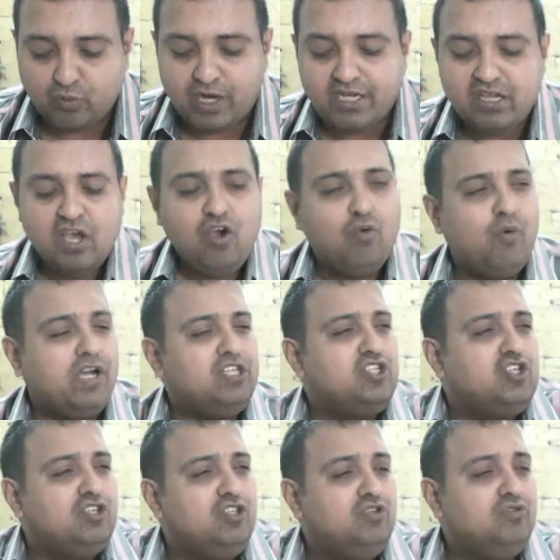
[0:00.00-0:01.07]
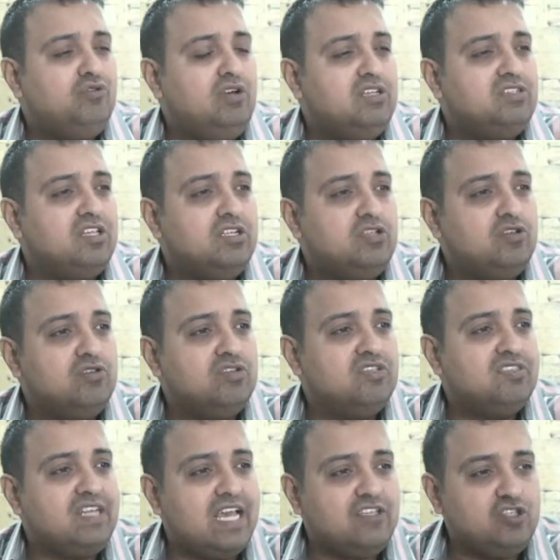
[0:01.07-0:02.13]
Why should you listen to the
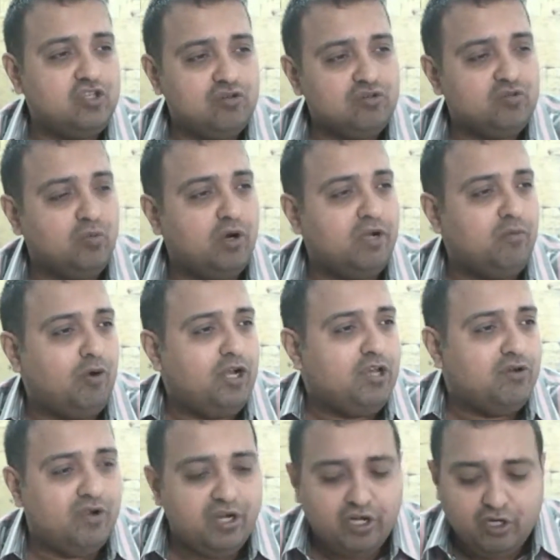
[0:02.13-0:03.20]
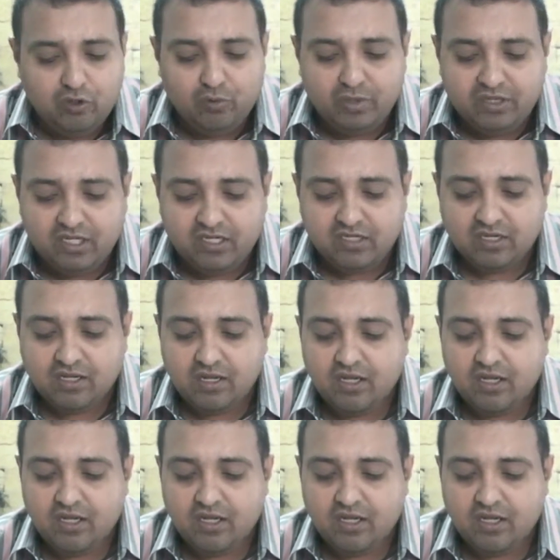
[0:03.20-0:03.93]
statutes? What are you going to do with it?